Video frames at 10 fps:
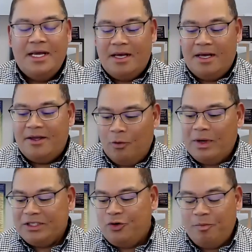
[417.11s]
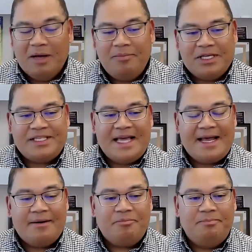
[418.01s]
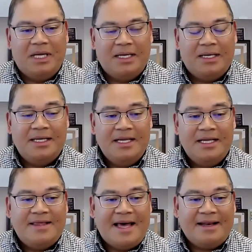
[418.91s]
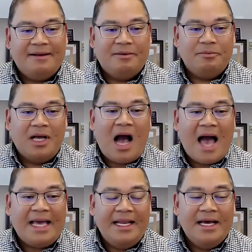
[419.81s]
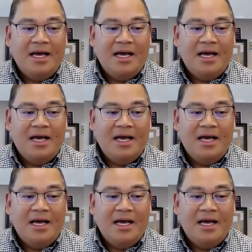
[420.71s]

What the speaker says: the ones who published that guide.